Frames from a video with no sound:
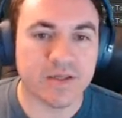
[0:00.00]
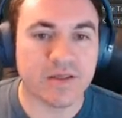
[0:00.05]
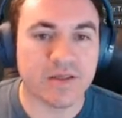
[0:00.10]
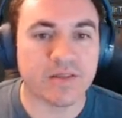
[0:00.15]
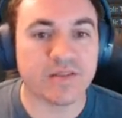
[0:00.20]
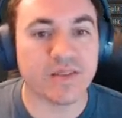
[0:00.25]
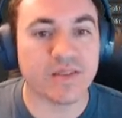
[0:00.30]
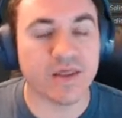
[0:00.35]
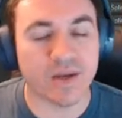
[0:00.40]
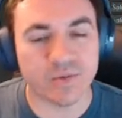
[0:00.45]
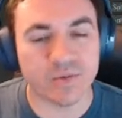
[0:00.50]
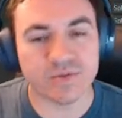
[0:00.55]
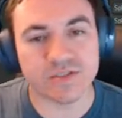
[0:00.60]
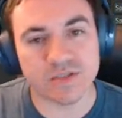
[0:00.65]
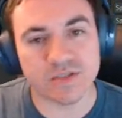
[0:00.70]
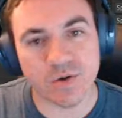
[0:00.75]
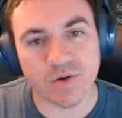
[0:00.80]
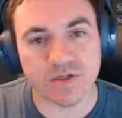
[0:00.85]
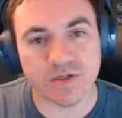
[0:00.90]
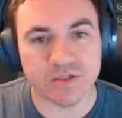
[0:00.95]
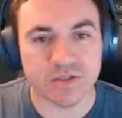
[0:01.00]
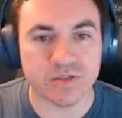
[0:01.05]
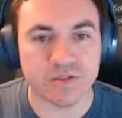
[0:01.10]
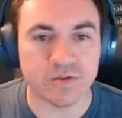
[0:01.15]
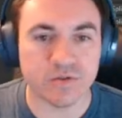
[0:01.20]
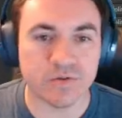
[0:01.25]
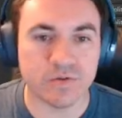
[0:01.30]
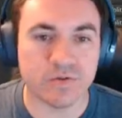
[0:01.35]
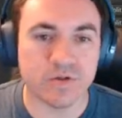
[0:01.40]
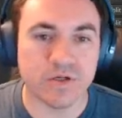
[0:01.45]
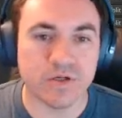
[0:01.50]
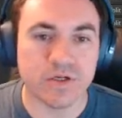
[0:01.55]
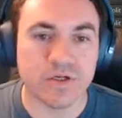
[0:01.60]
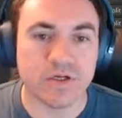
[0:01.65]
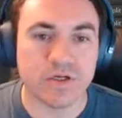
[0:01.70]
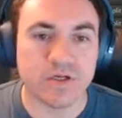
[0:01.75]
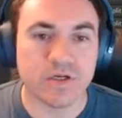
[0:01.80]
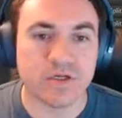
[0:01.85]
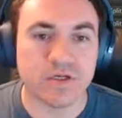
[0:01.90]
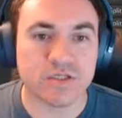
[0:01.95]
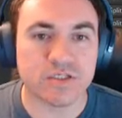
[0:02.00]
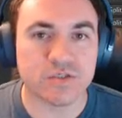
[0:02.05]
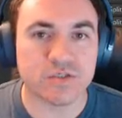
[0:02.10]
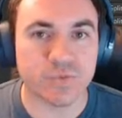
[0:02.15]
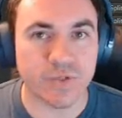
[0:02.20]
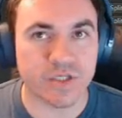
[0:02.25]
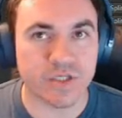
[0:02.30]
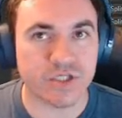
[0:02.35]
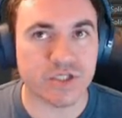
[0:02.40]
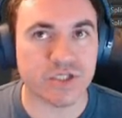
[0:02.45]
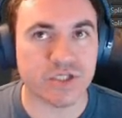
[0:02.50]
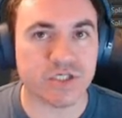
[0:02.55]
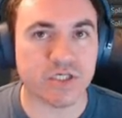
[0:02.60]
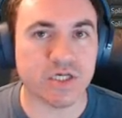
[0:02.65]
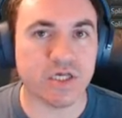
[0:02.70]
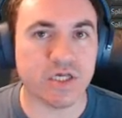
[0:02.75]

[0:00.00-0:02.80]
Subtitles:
then I was going to switch